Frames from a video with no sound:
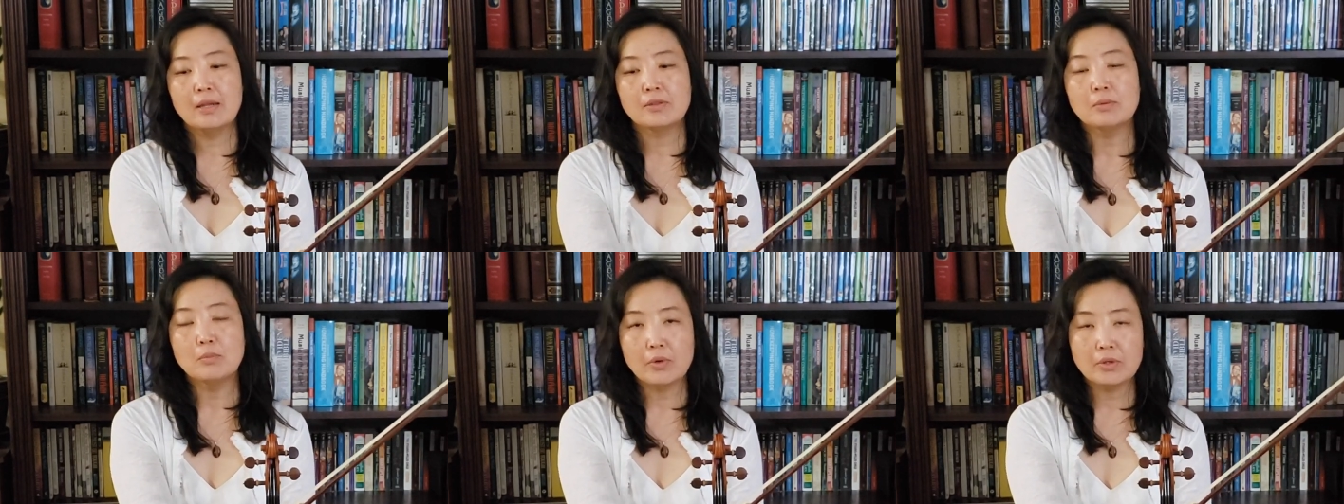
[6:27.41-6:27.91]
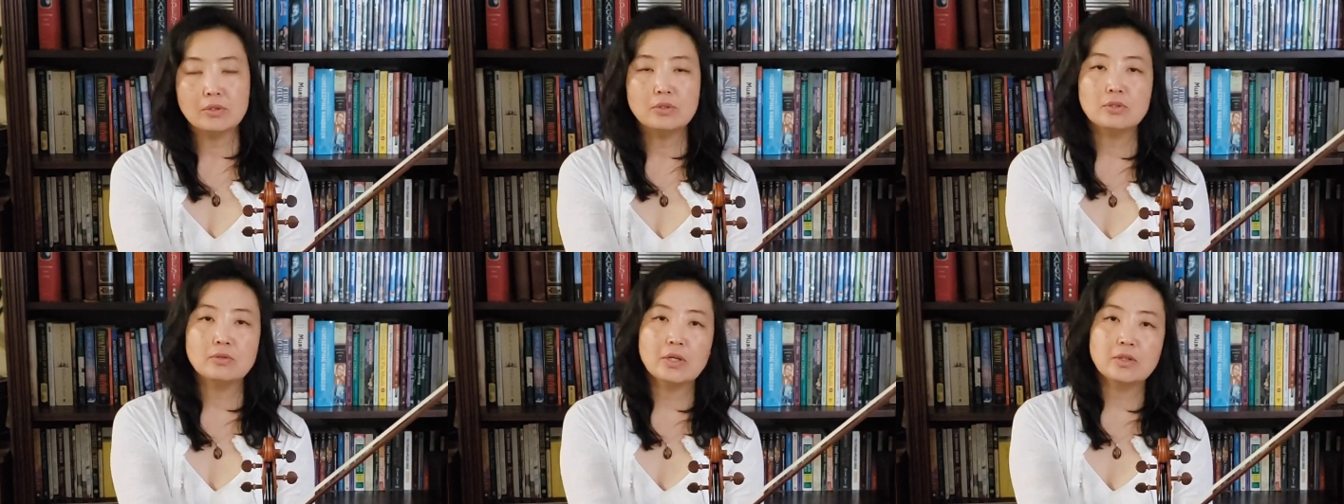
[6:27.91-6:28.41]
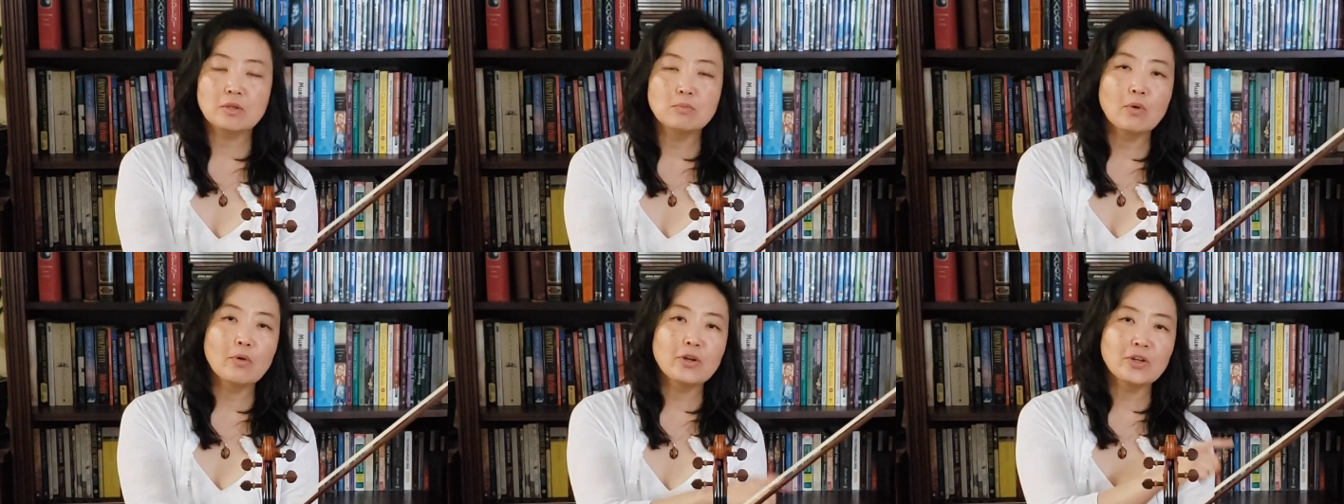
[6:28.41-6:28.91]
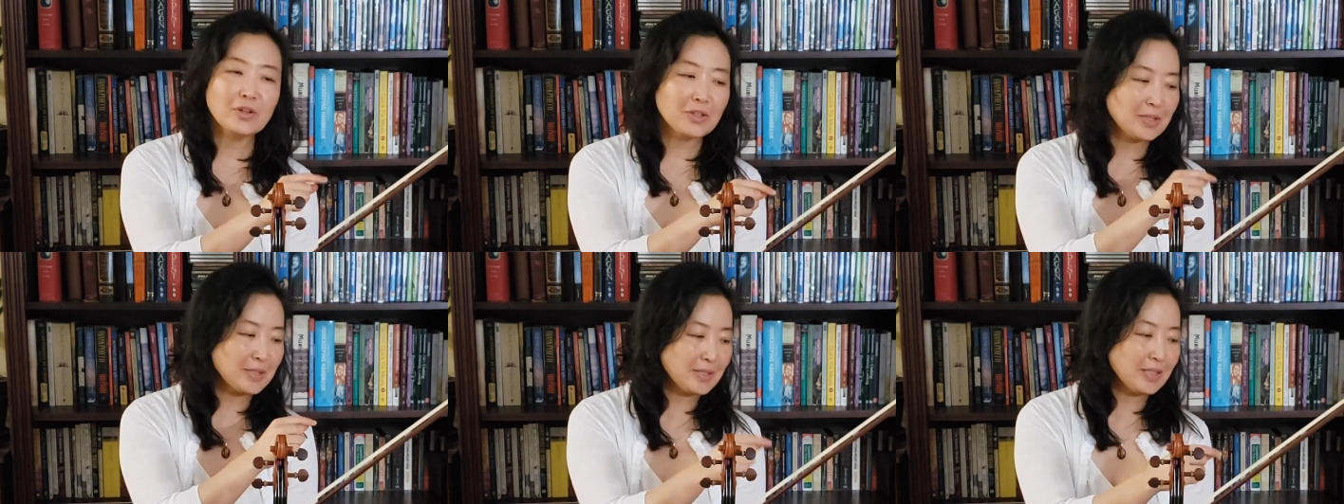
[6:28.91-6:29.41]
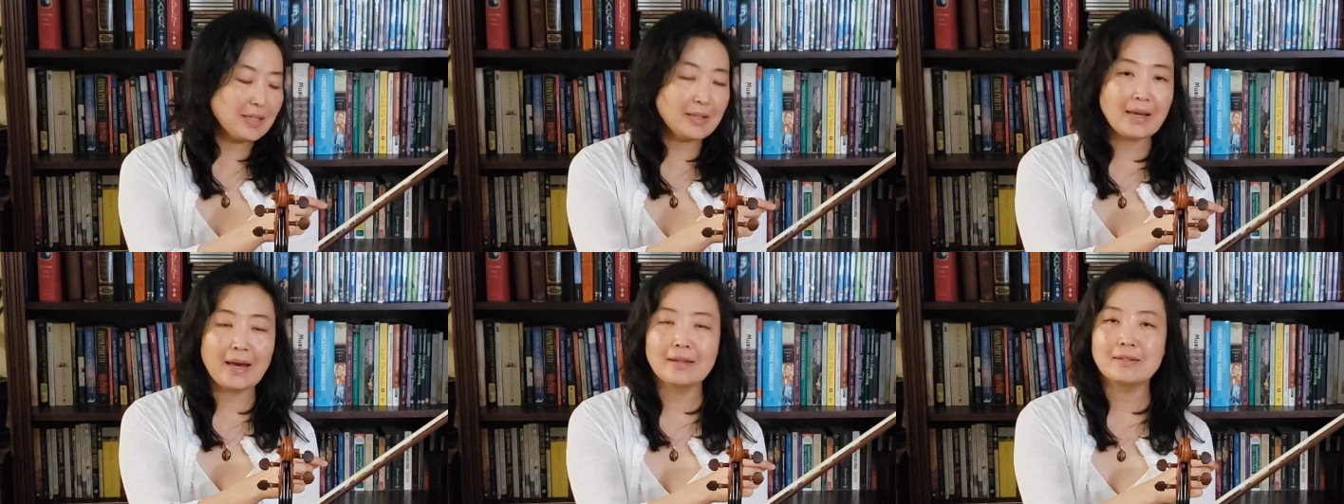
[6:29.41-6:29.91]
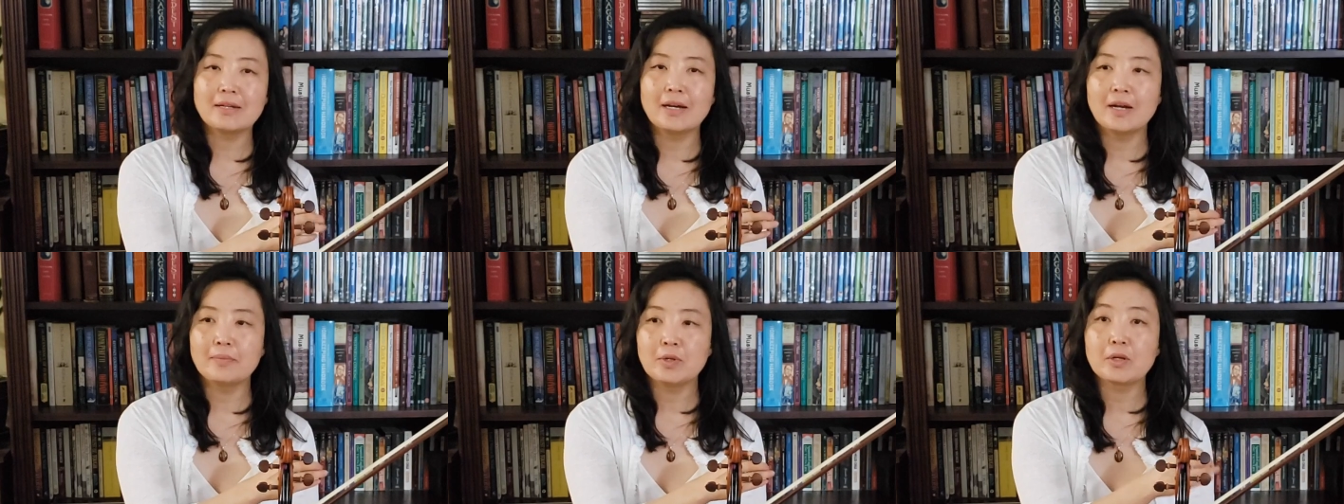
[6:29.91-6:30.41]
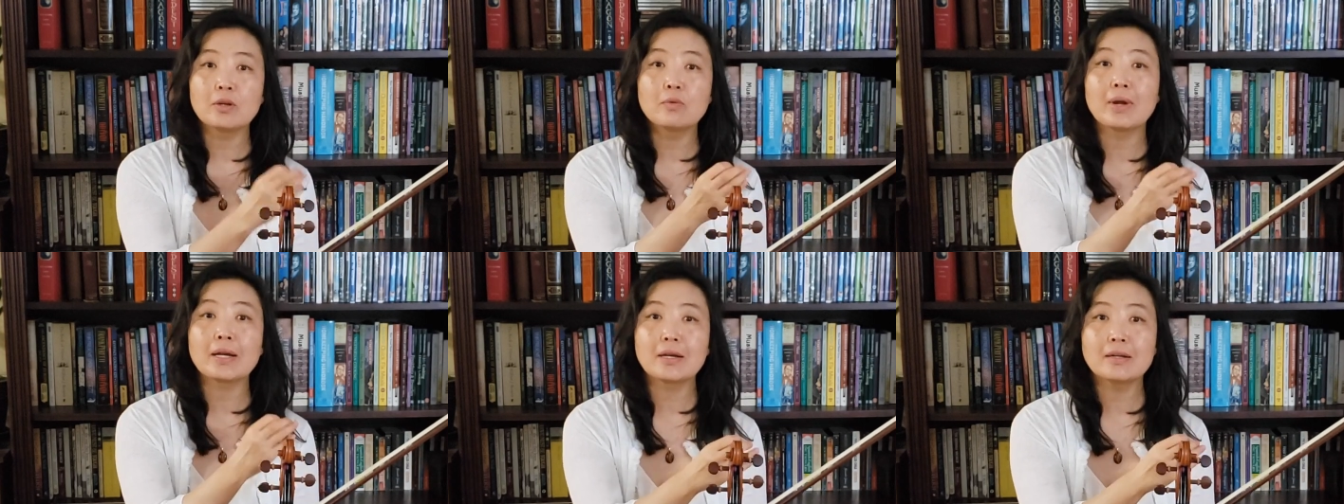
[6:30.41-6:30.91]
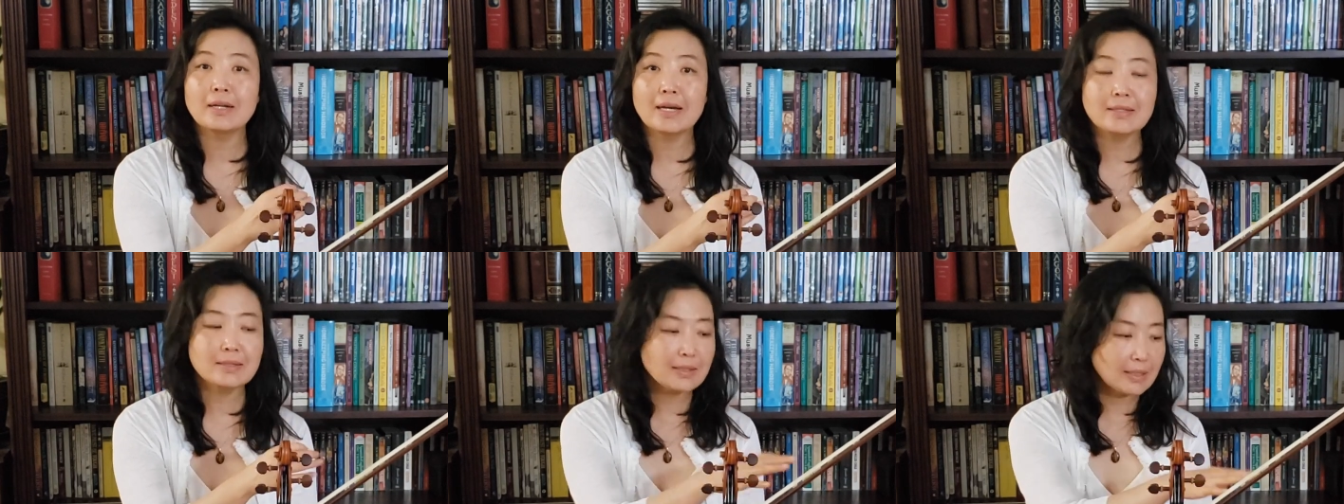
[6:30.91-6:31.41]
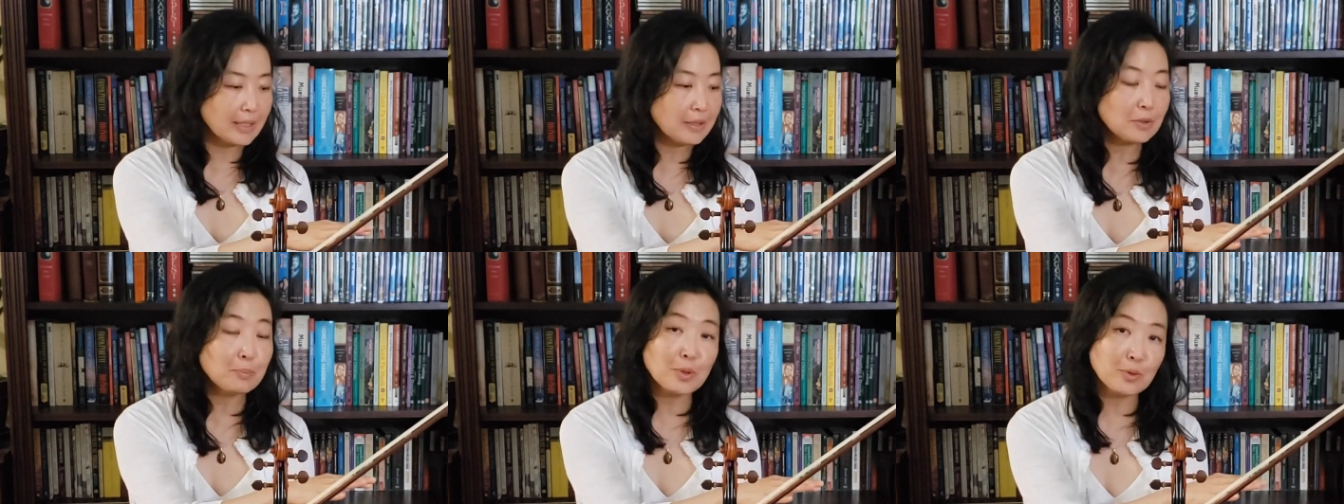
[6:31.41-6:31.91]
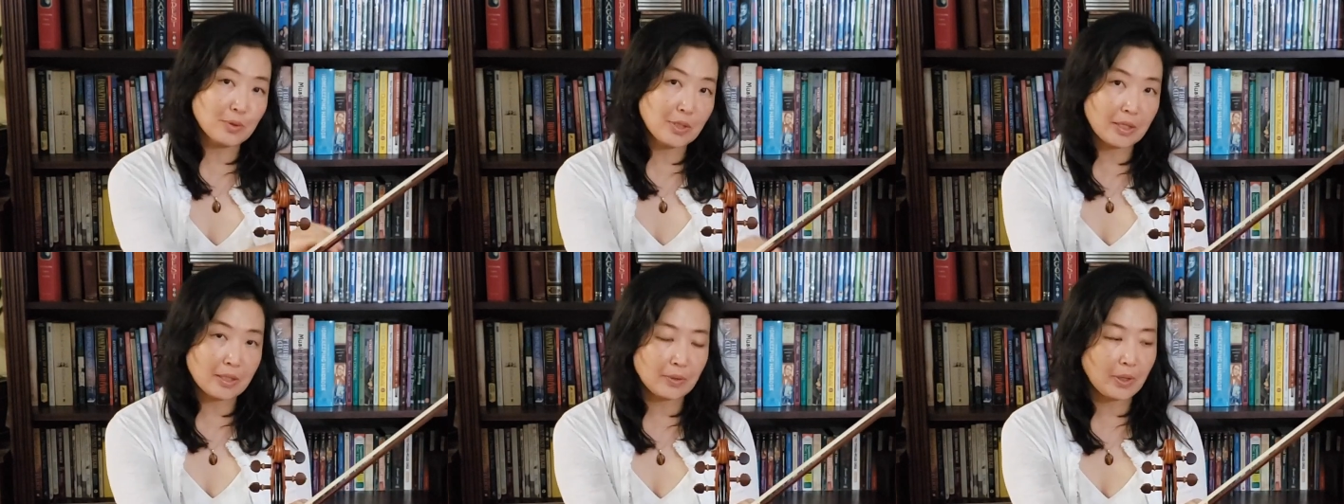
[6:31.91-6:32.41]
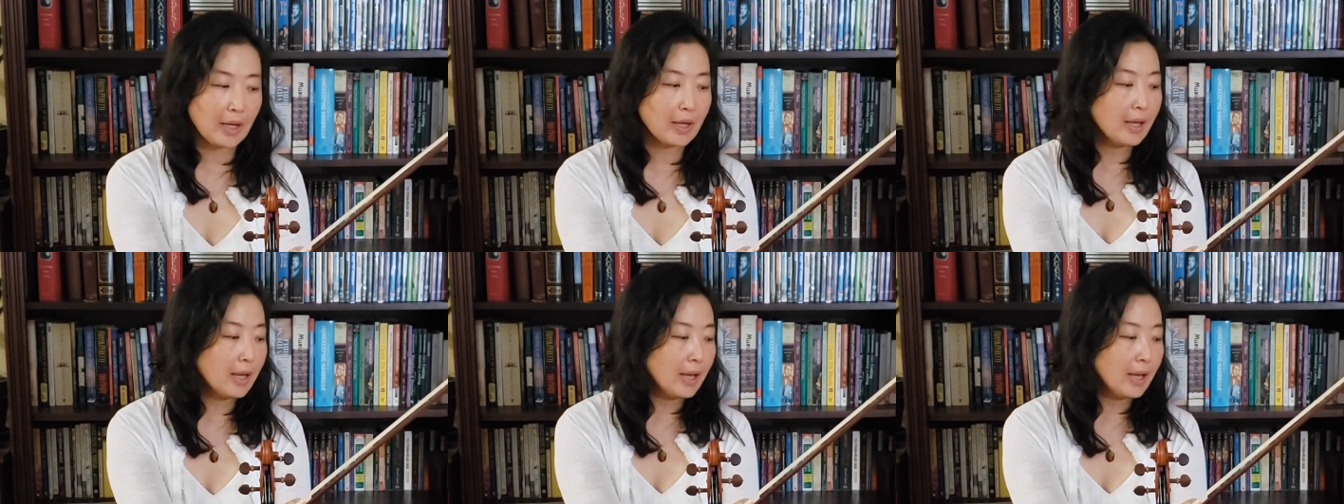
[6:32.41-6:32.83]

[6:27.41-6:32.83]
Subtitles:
the more you do it, the more you're going to see that you're going to recognize it in the music, okay?